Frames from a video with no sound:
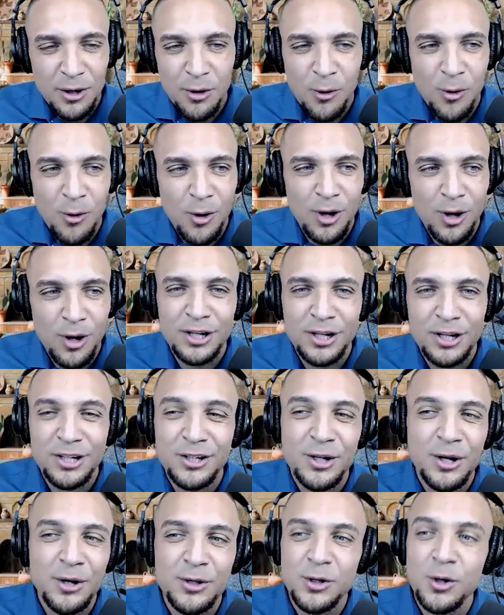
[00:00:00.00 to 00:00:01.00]
or,
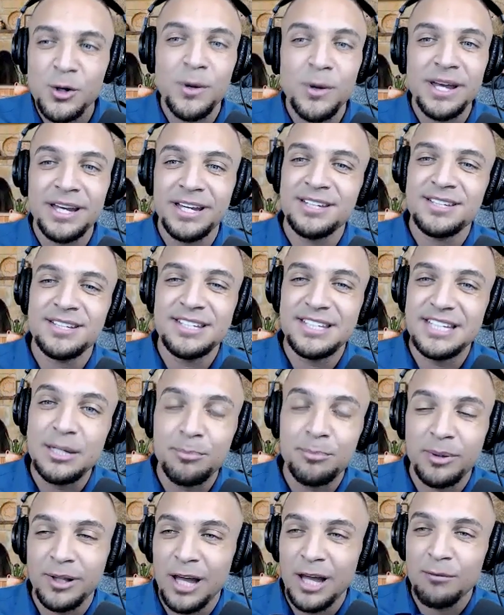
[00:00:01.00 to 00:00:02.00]
you awaken to
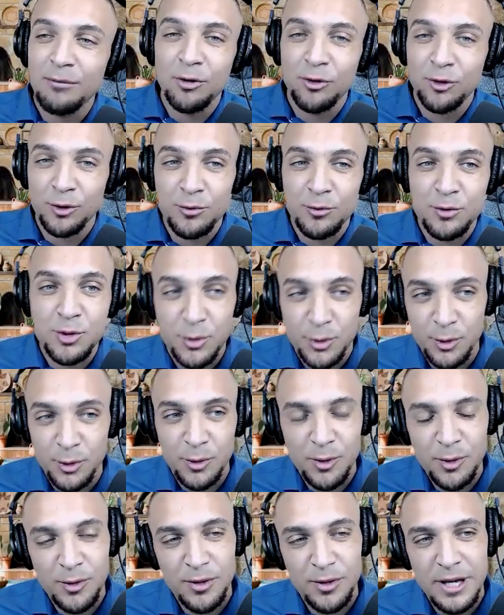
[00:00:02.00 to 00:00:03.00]
deeper levels of
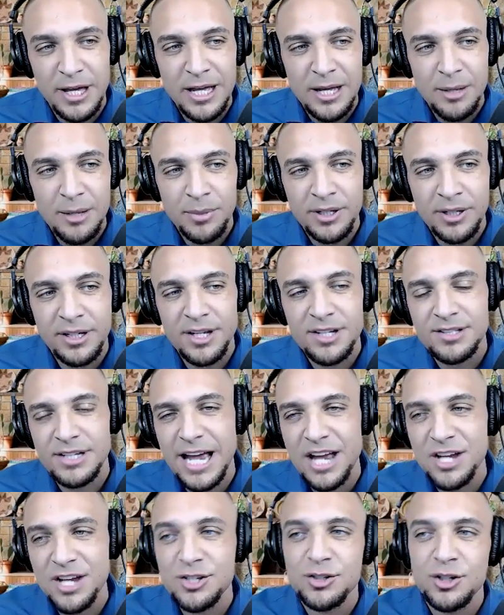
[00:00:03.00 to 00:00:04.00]
truth, because
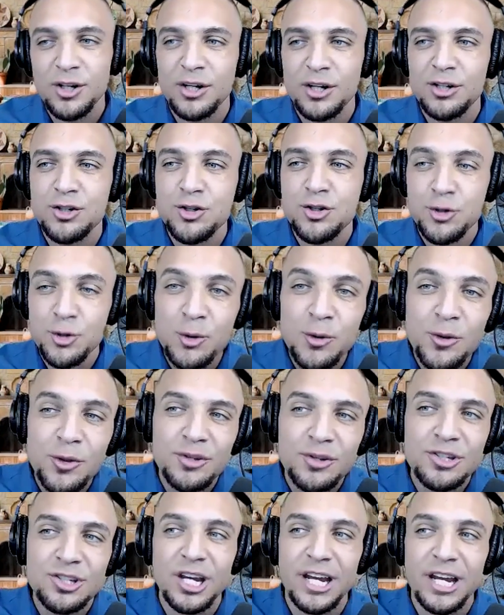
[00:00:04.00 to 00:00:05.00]
as your
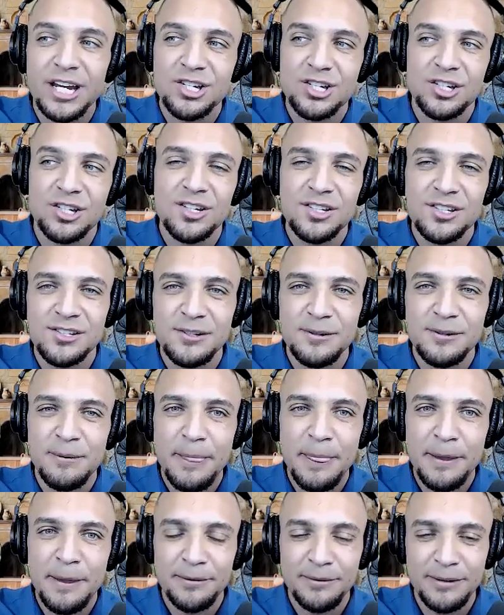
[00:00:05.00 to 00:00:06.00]
truth changes,
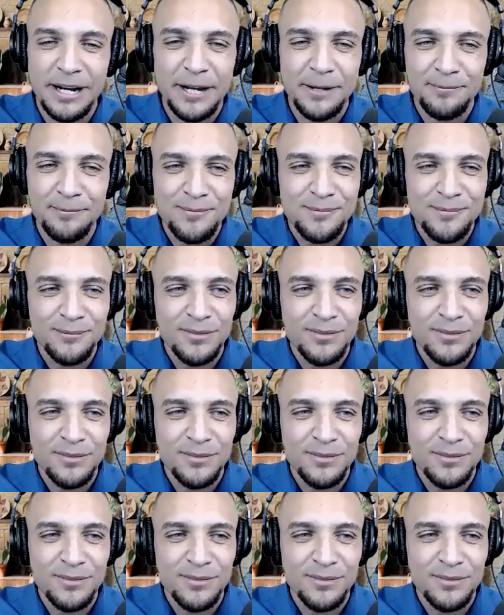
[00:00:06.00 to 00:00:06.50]
right,